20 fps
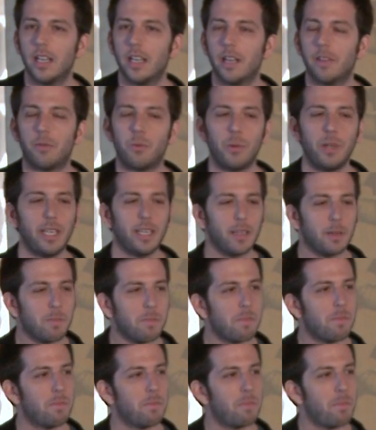If we
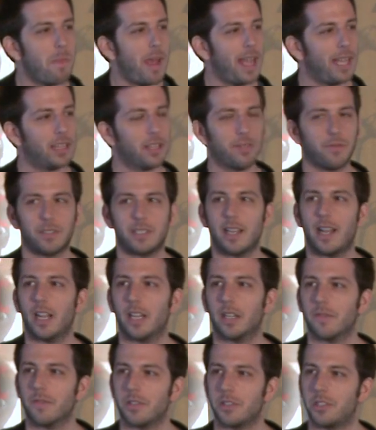can make the
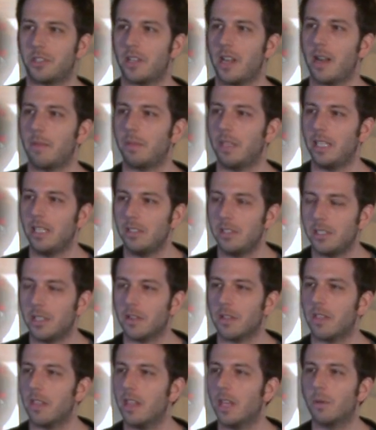photographer's job
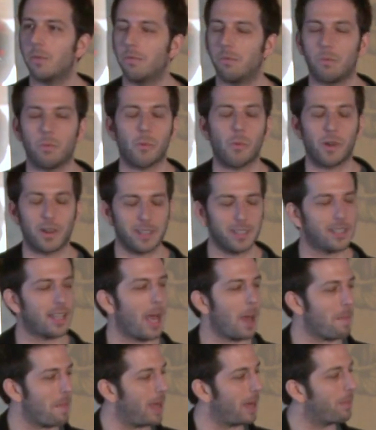easier, think, what does
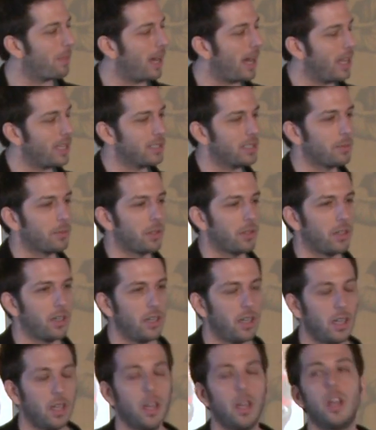that make possible?
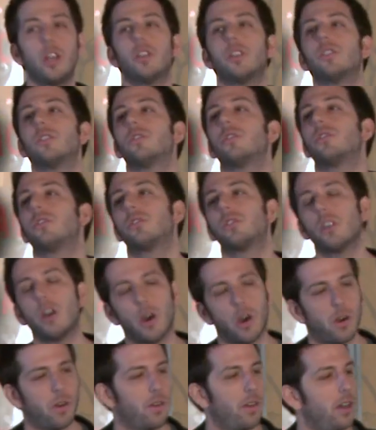
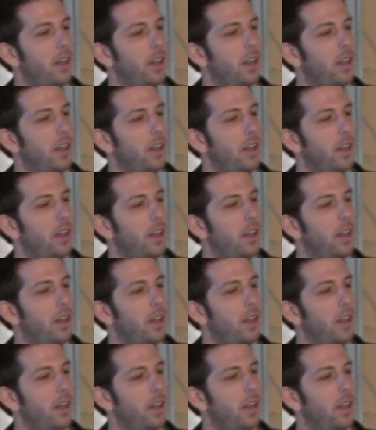So